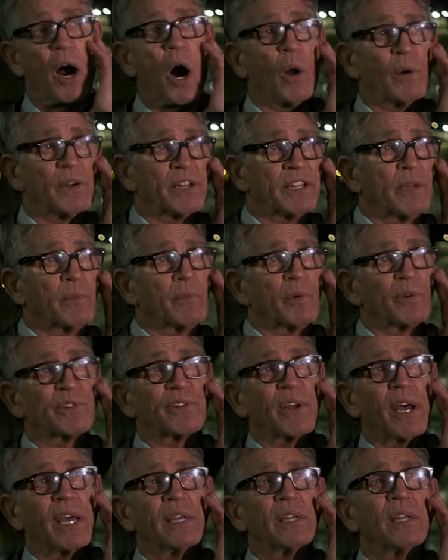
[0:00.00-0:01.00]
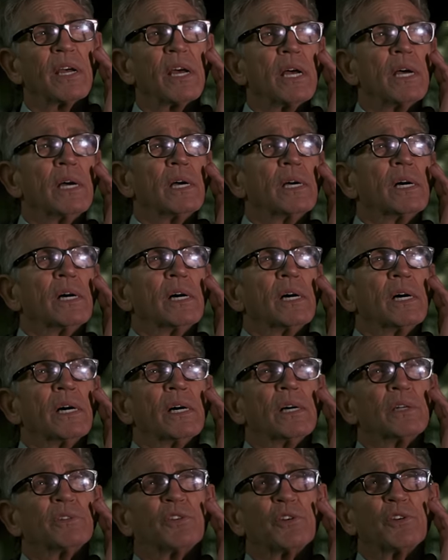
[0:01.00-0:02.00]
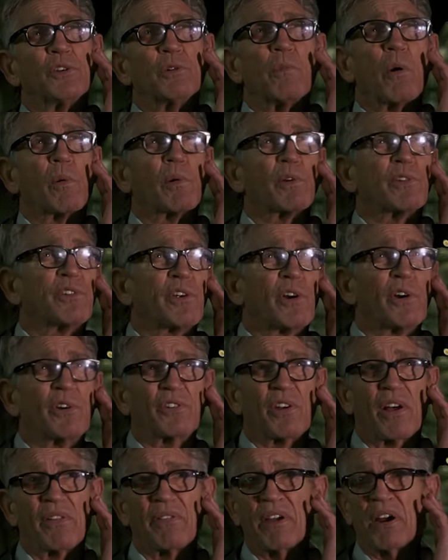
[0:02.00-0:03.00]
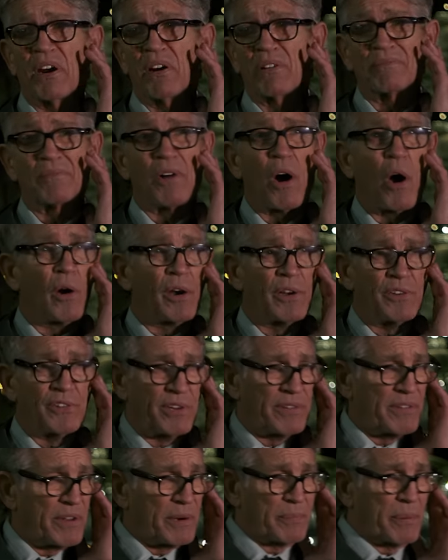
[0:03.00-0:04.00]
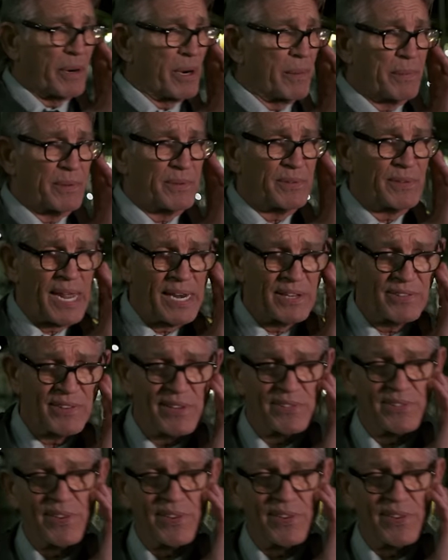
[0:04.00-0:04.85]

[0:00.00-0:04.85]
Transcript: holding them, we'll say, to do more research on their origin, their purpose. How does that